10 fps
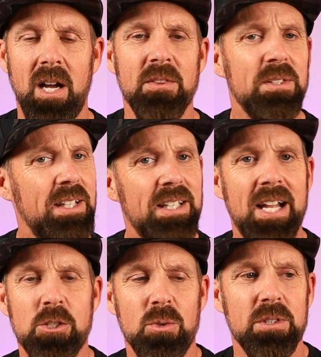other than
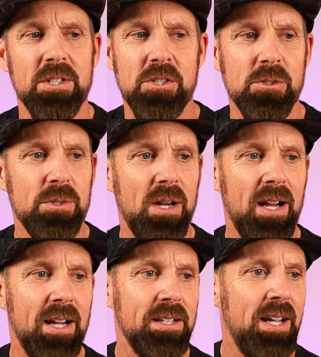that shoulder issue,
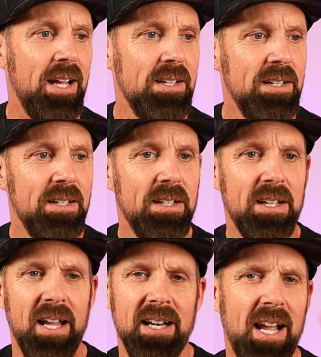I
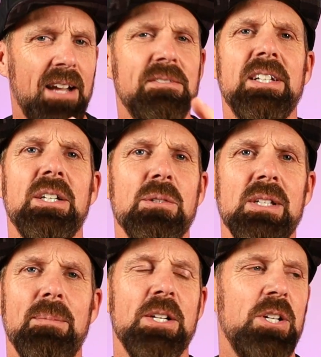have videos
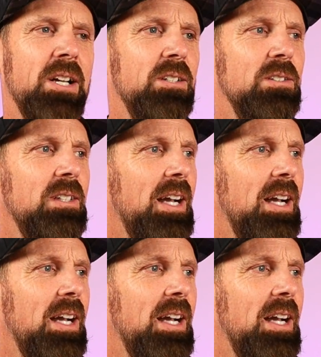on my channel.